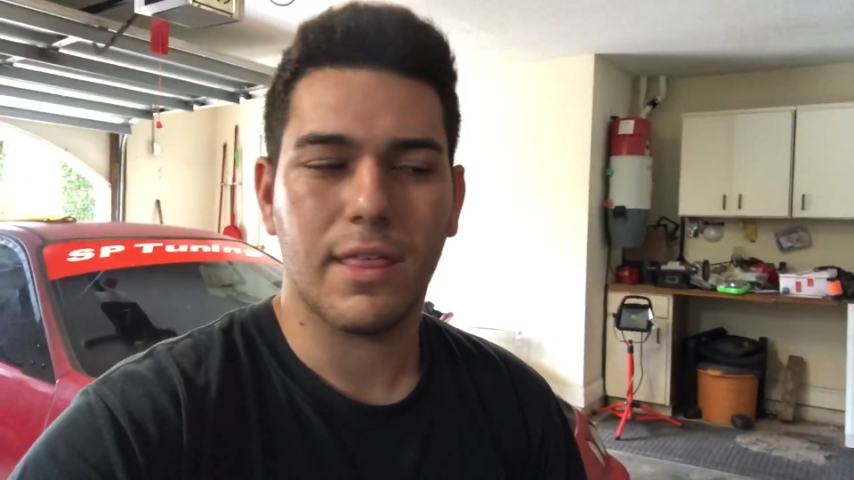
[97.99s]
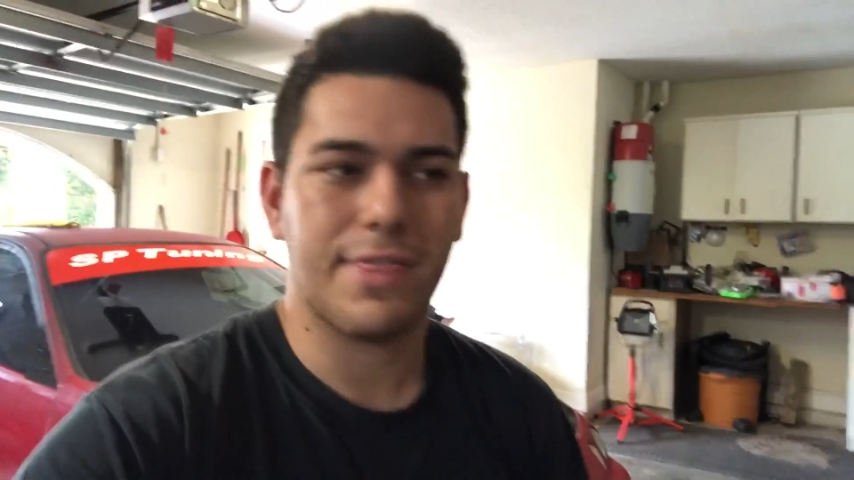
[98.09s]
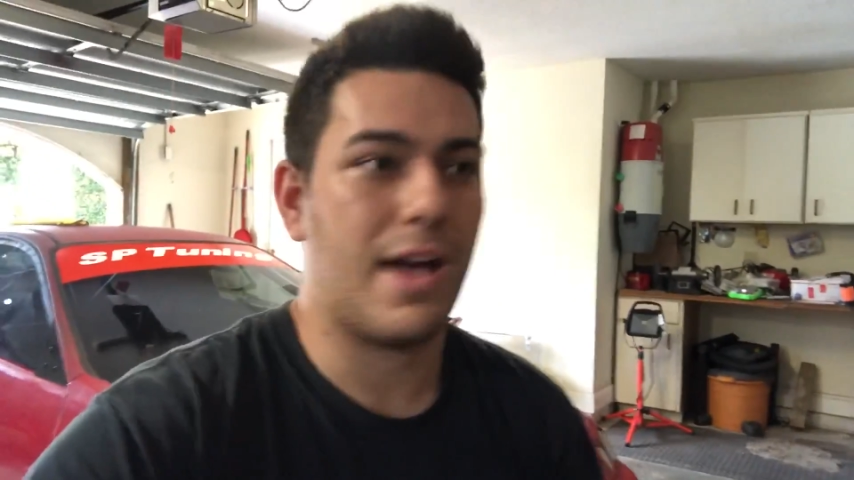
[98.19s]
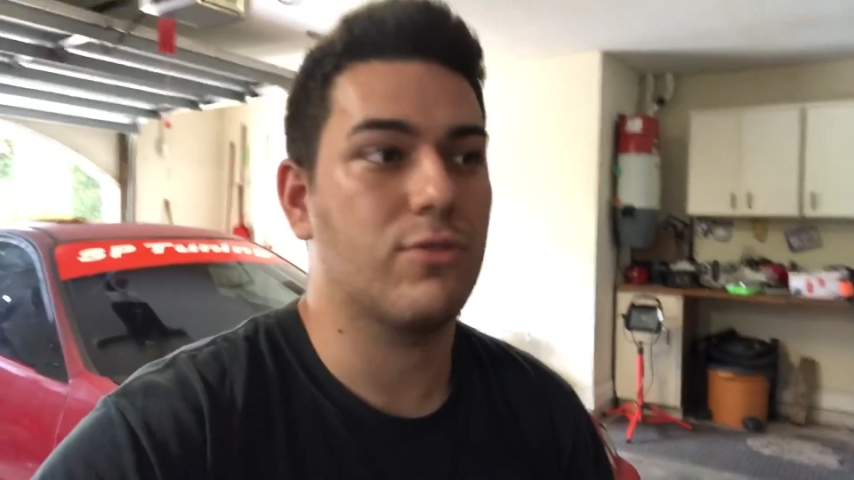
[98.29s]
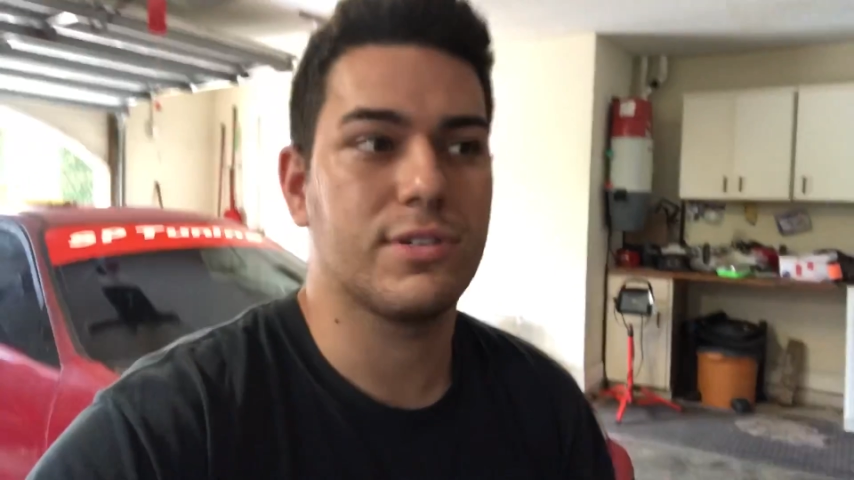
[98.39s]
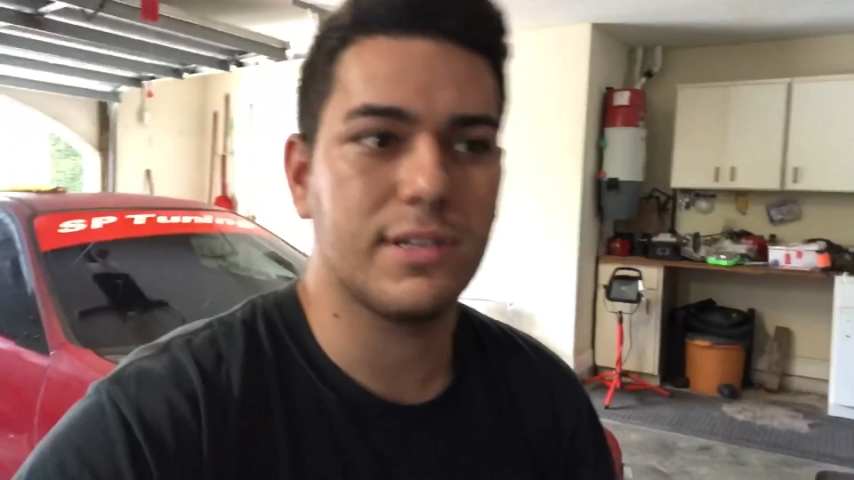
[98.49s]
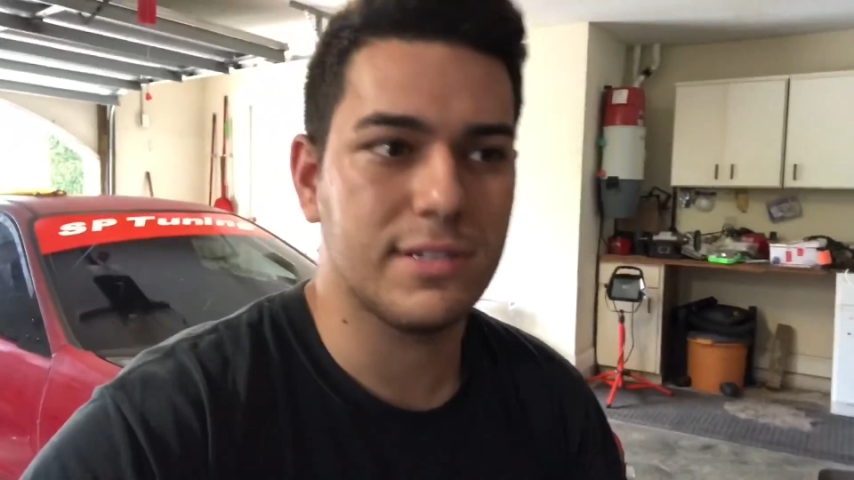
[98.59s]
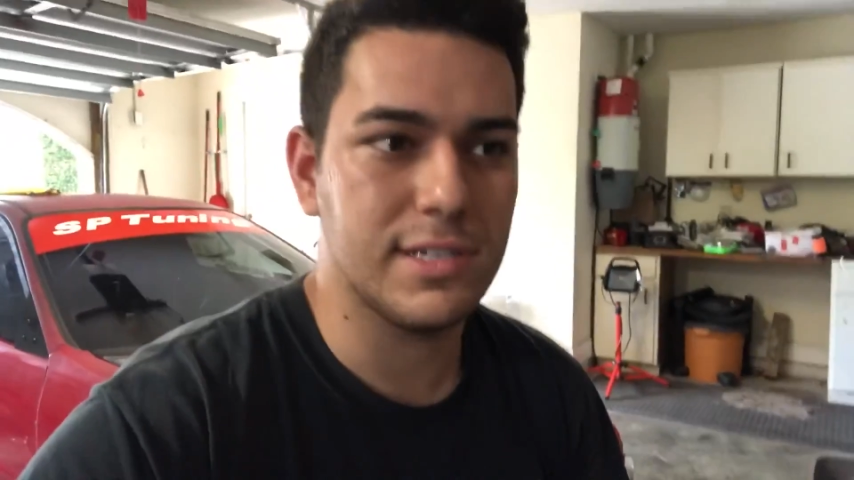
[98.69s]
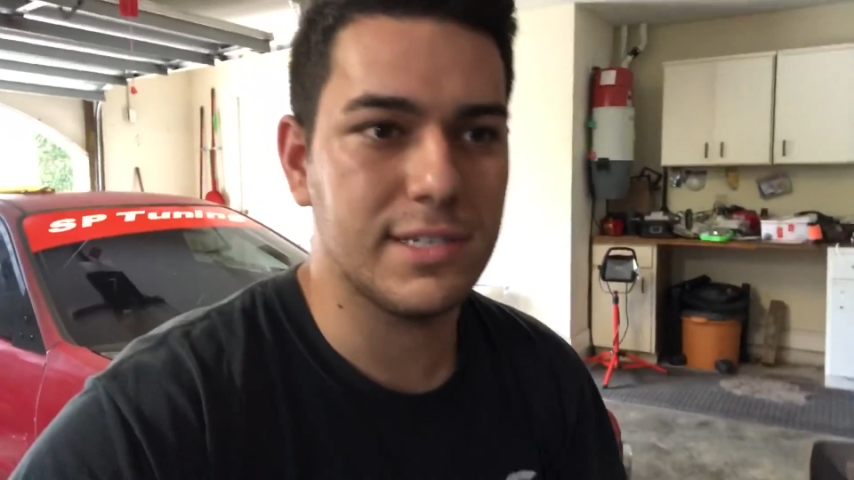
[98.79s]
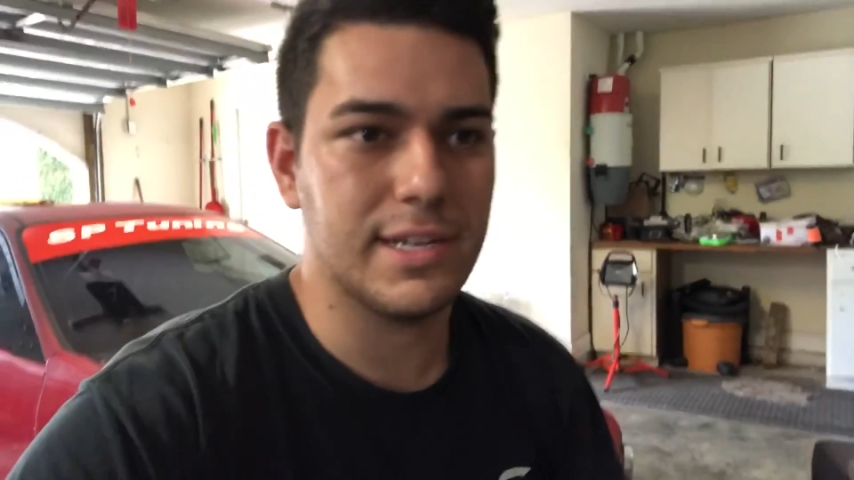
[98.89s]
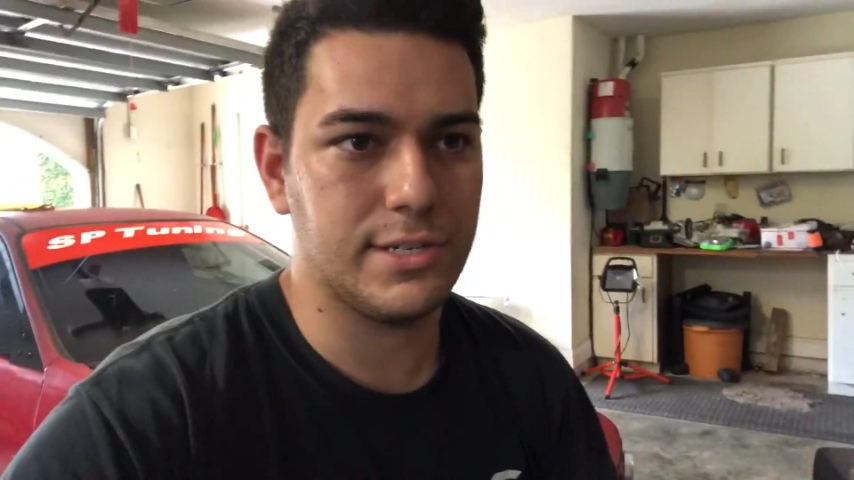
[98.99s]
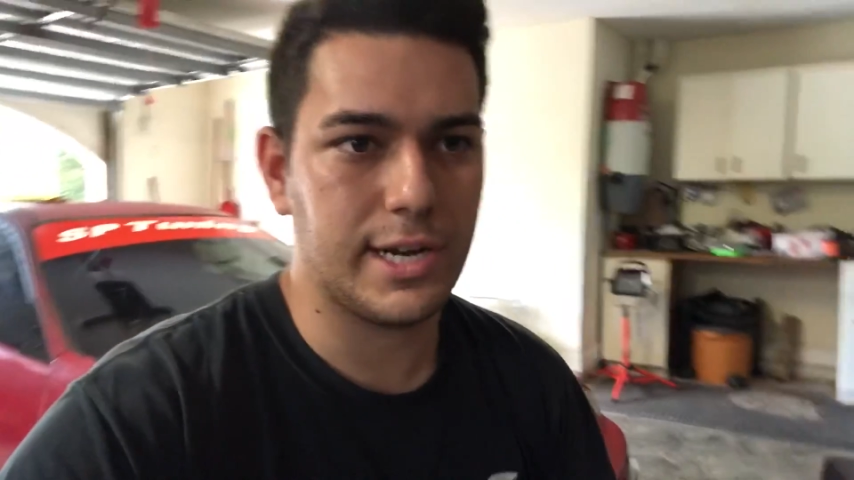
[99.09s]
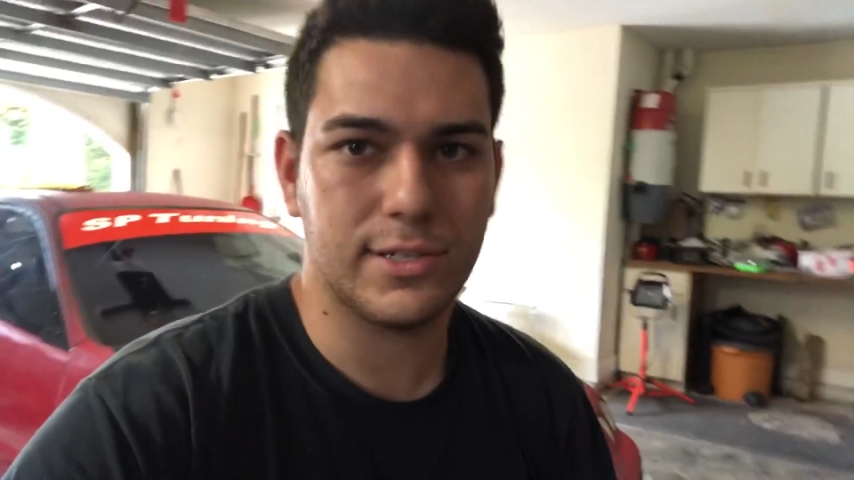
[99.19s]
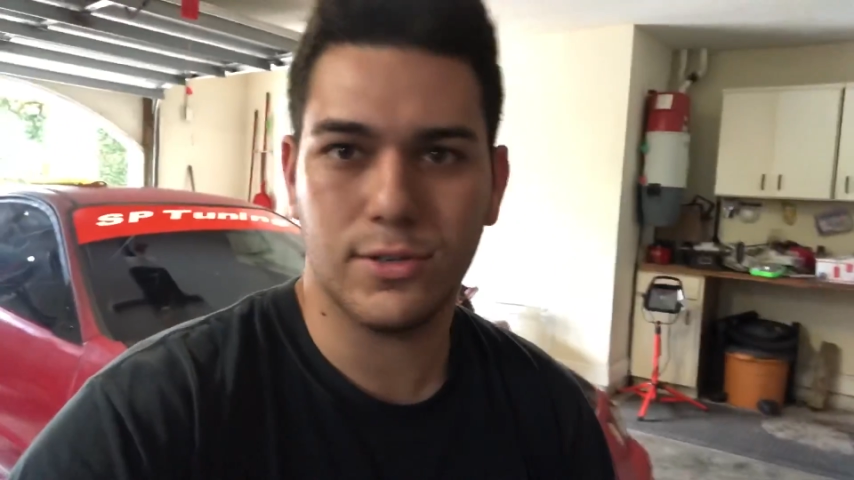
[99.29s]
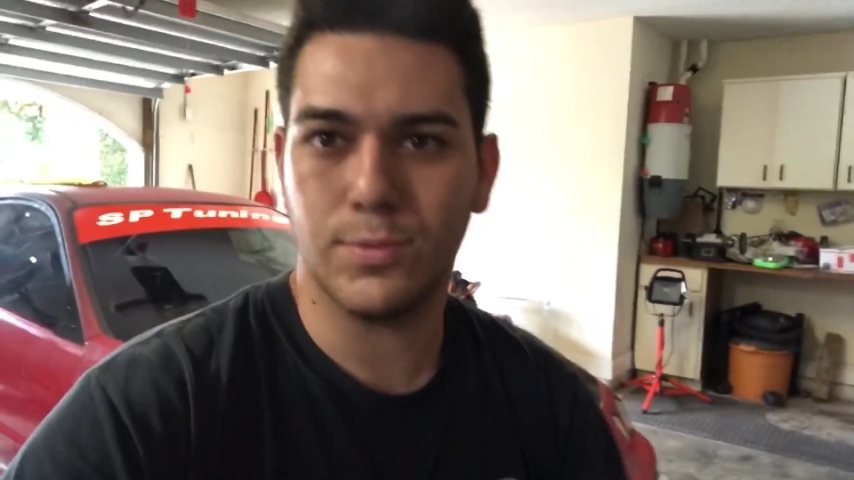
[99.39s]
1000 CC
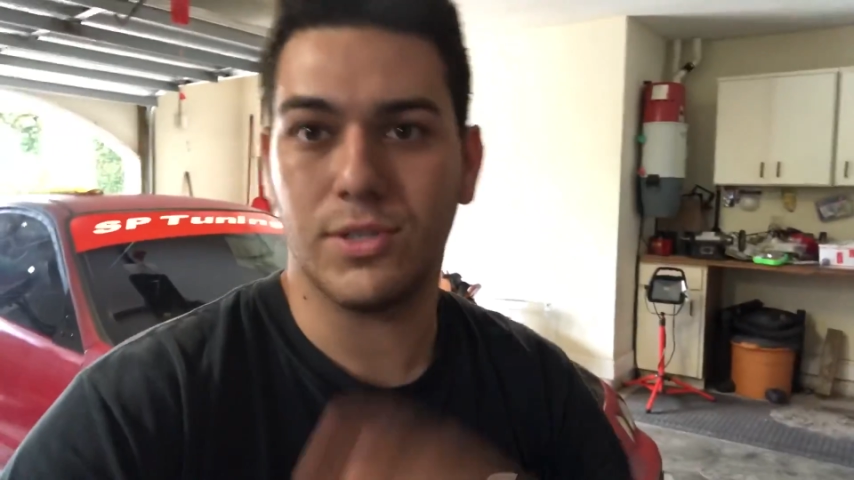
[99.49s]
injectors,